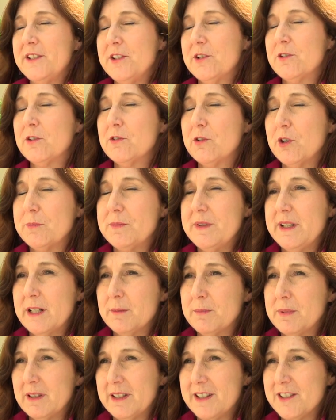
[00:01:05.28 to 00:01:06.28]
in your group need a
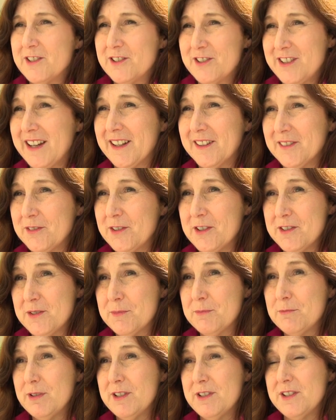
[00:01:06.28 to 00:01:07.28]
police check, for
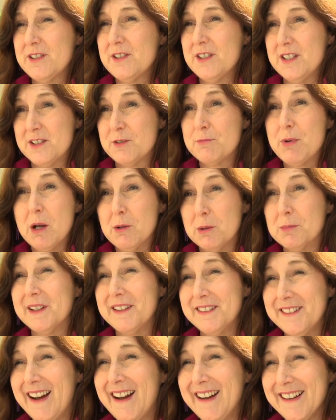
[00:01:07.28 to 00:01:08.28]
instance? Probably
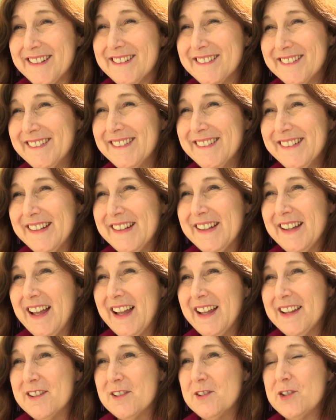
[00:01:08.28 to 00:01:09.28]
not.
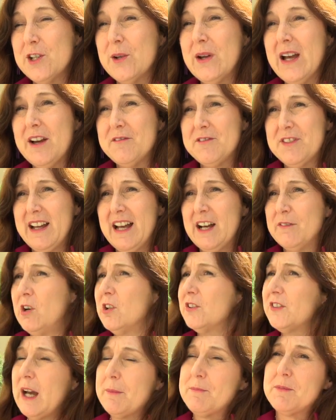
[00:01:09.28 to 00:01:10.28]
And do you have to have all
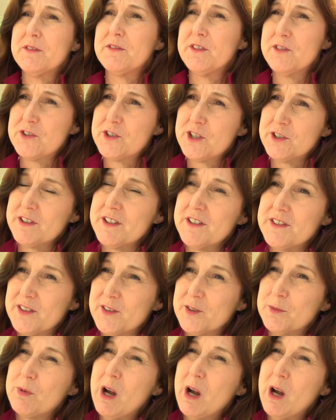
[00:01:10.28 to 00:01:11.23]
types of insurances?